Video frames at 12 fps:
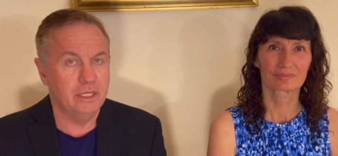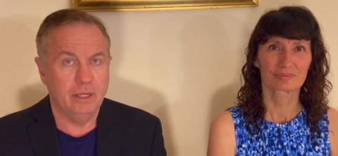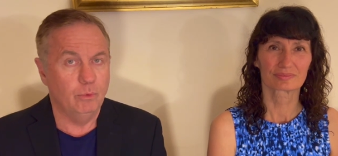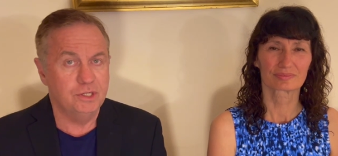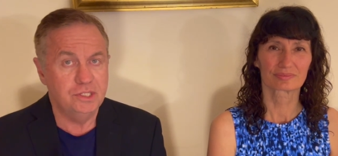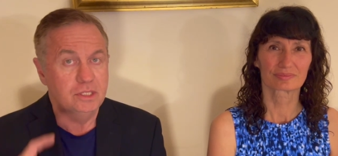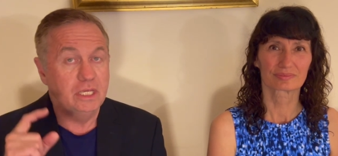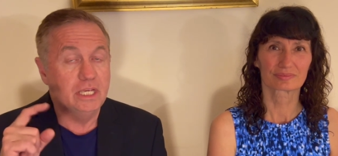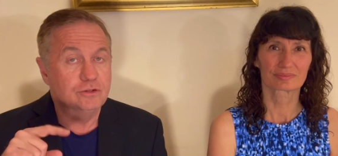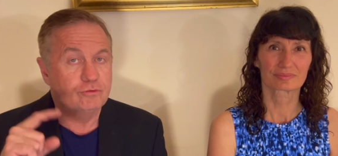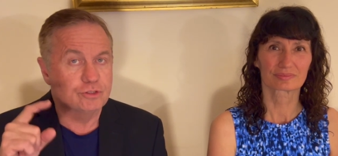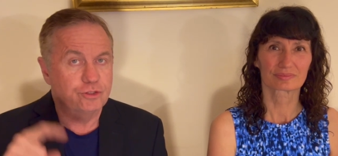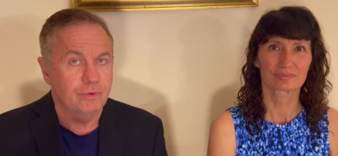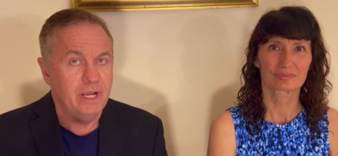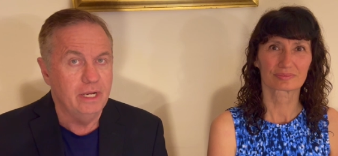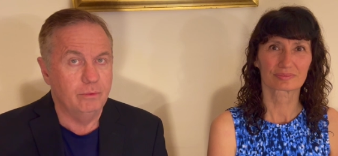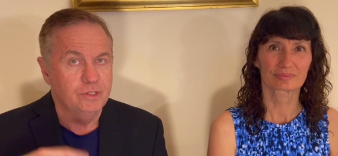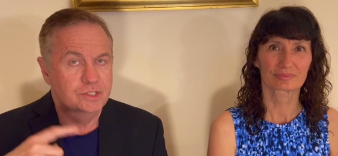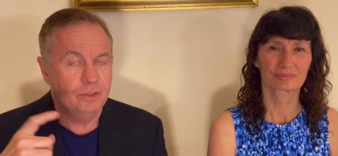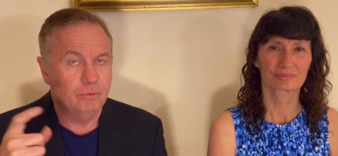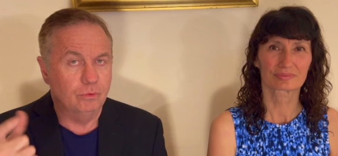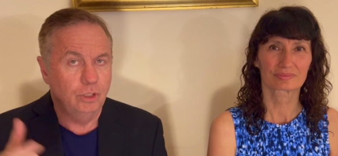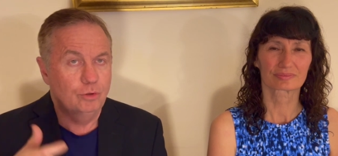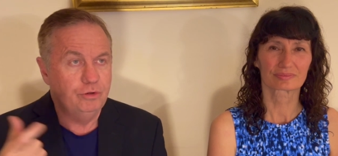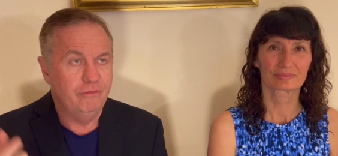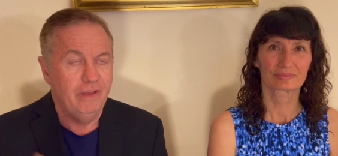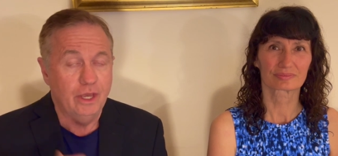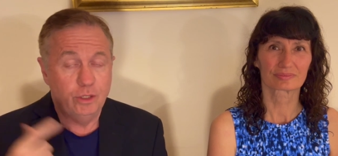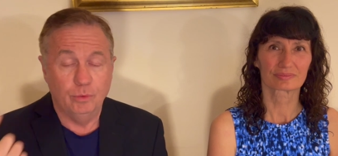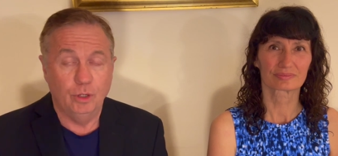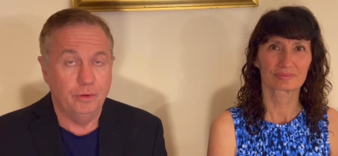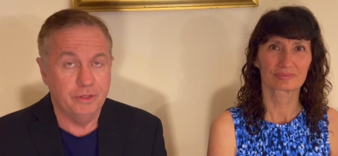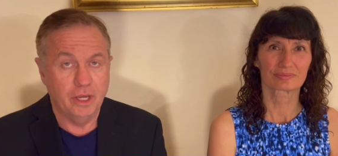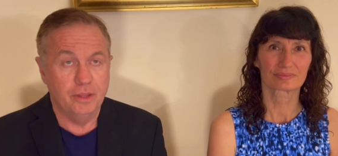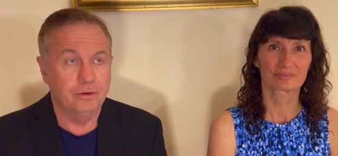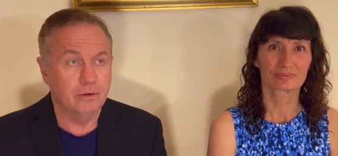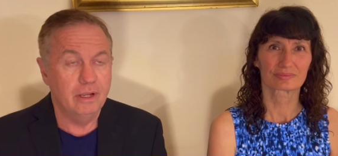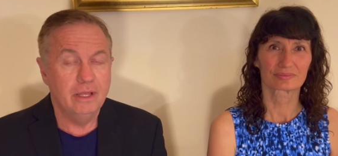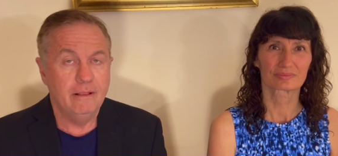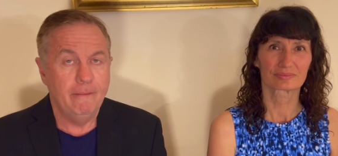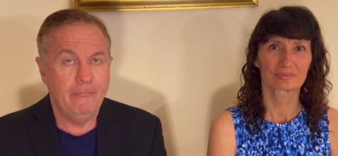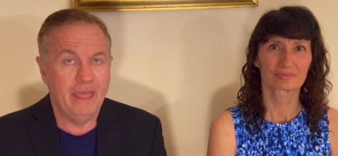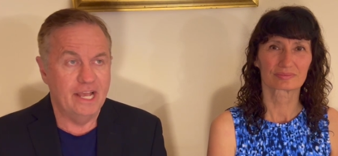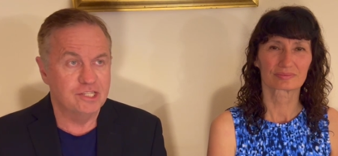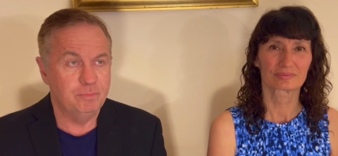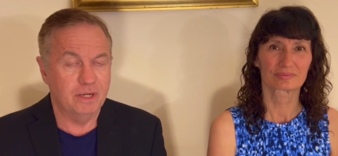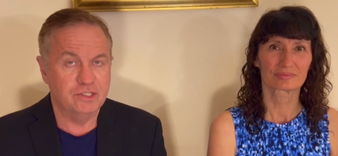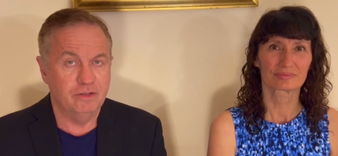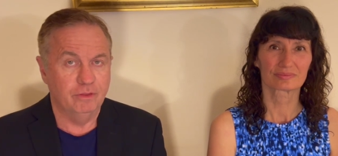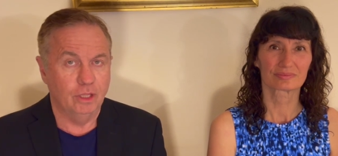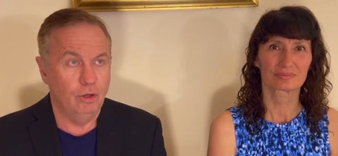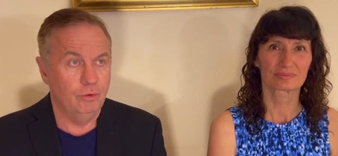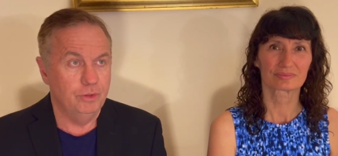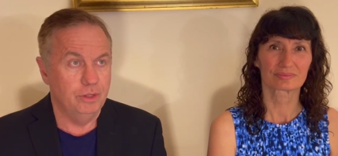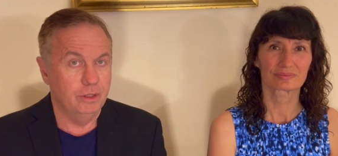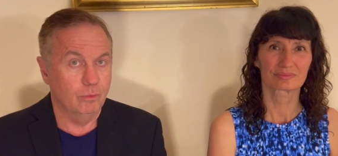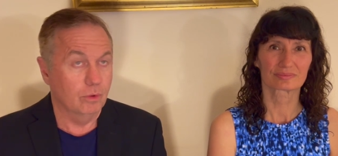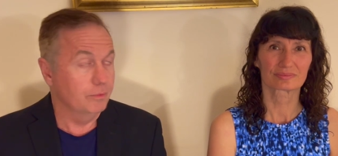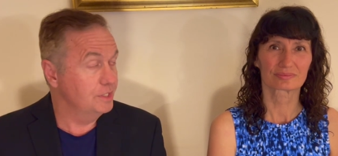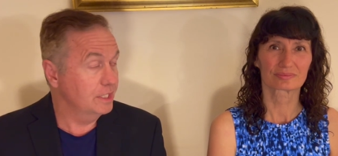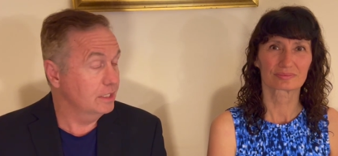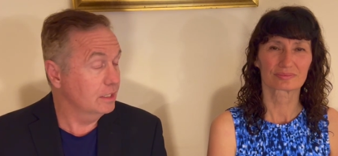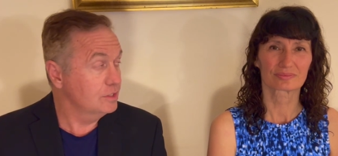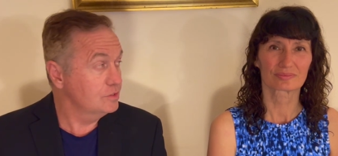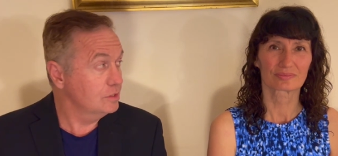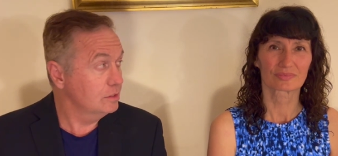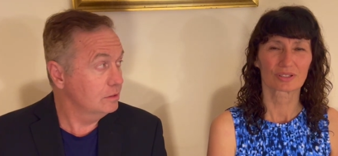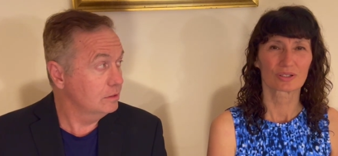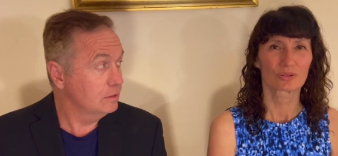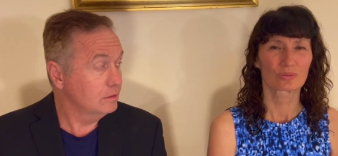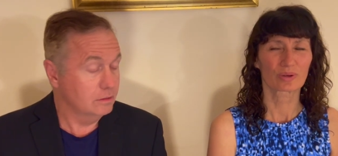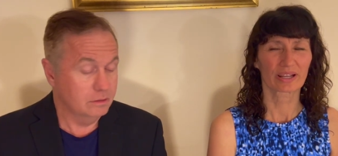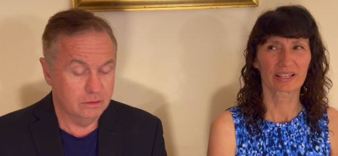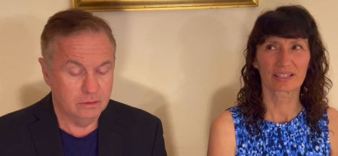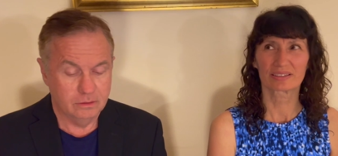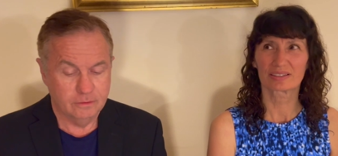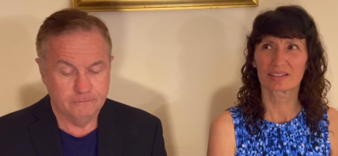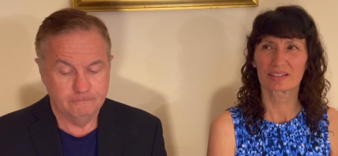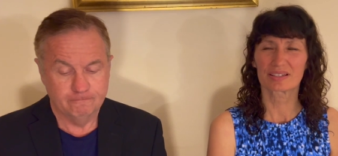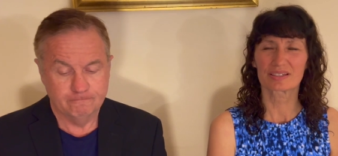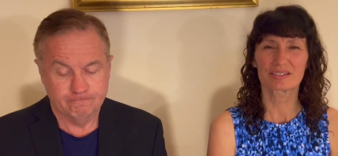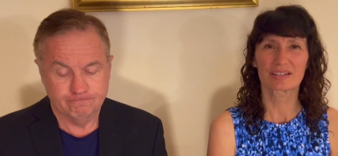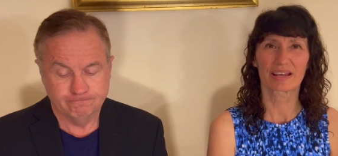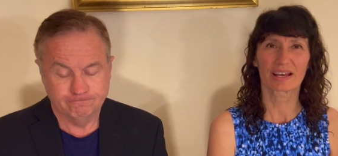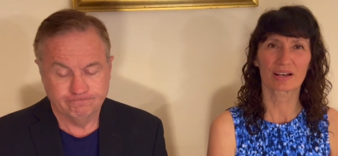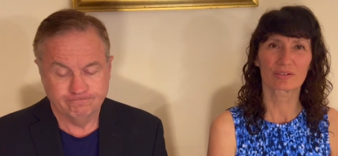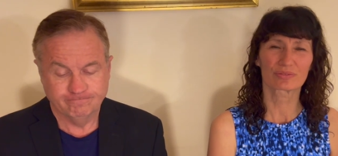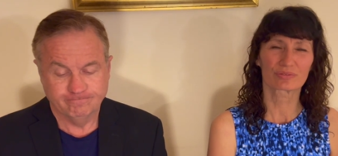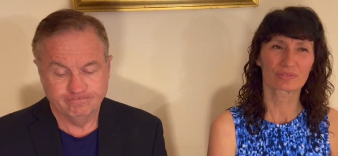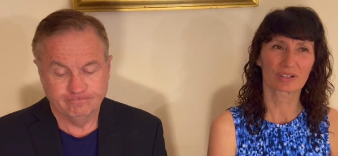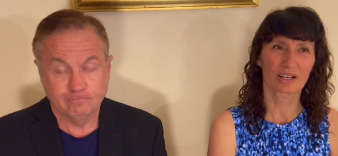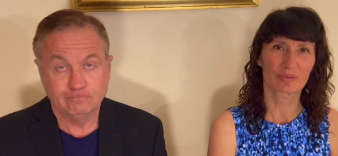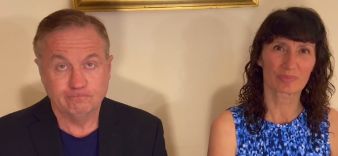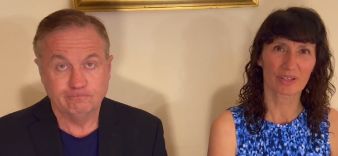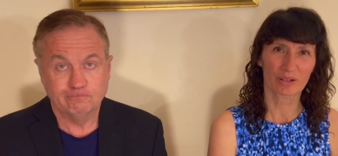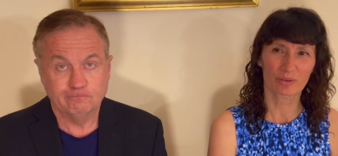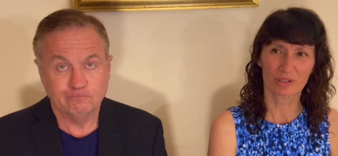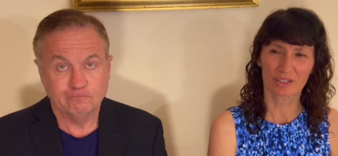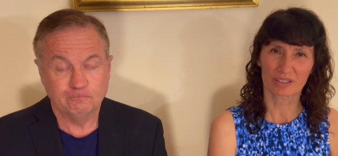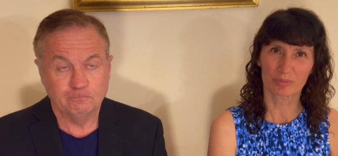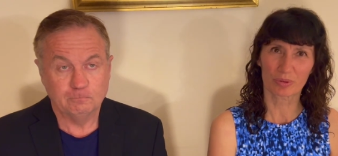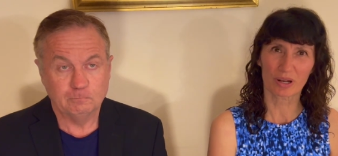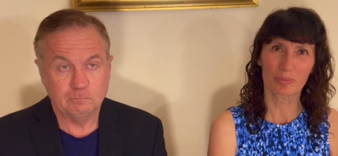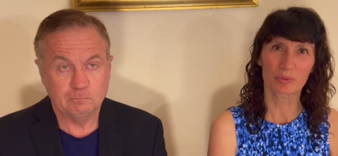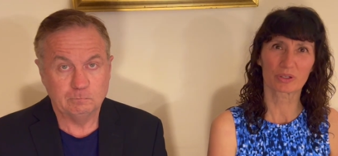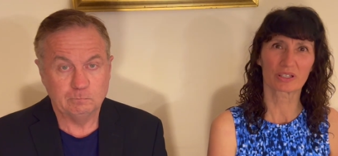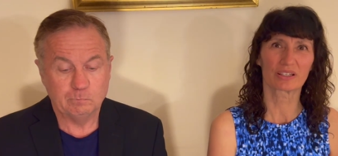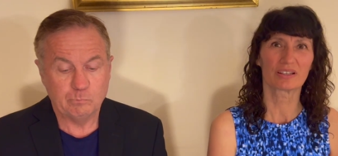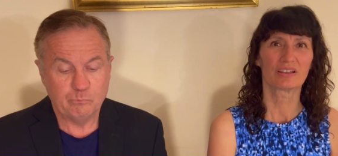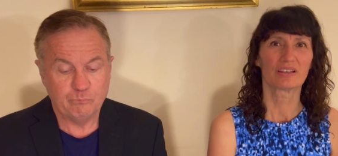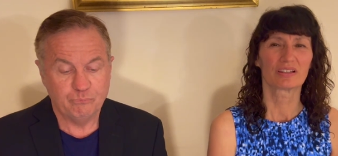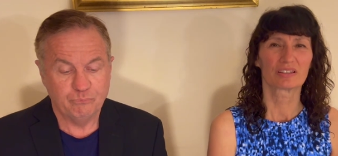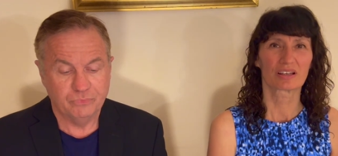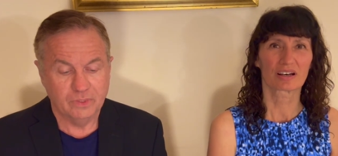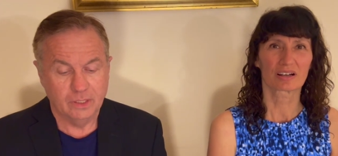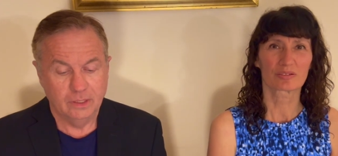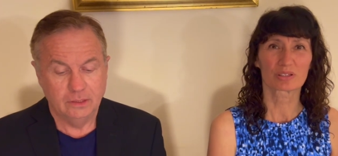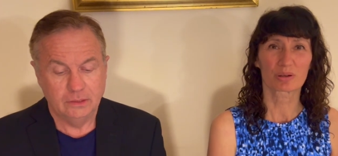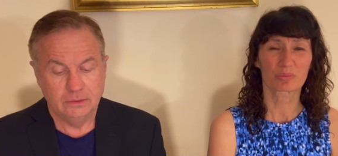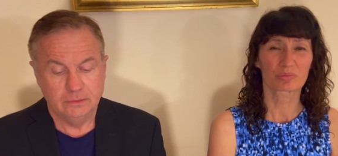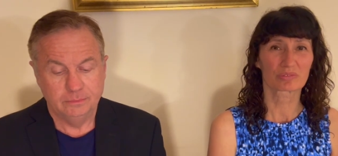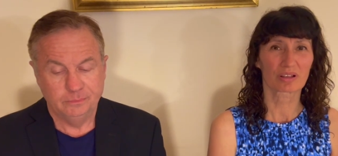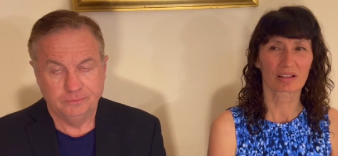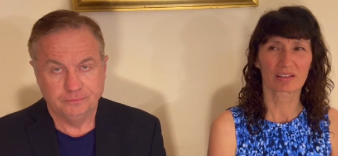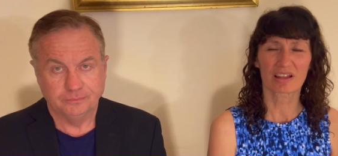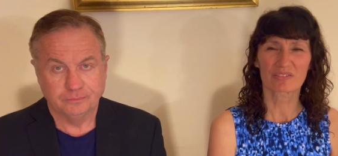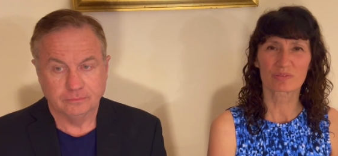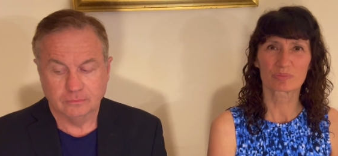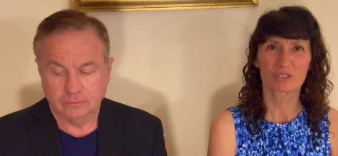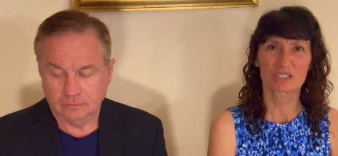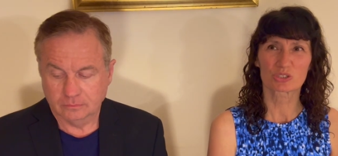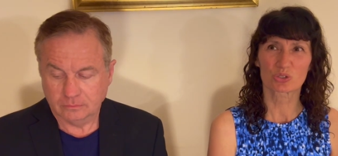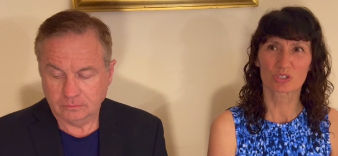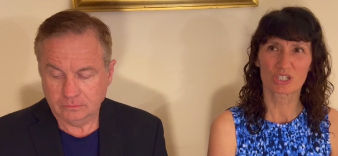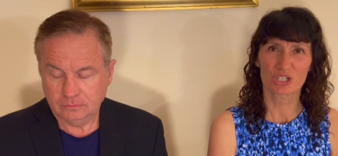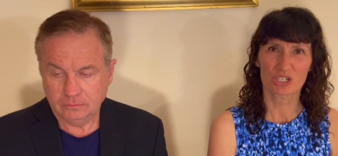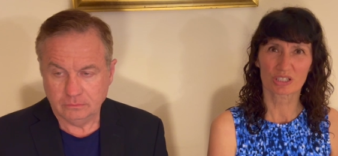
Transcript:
Speaker 1: It wasn't the interest rate, it was the loan to value and all the other aspects of the loan that were ridiculous.
Speaker 2: Right, and they didn't have uh, equity in the property. Uh, there, a lot of them did strategic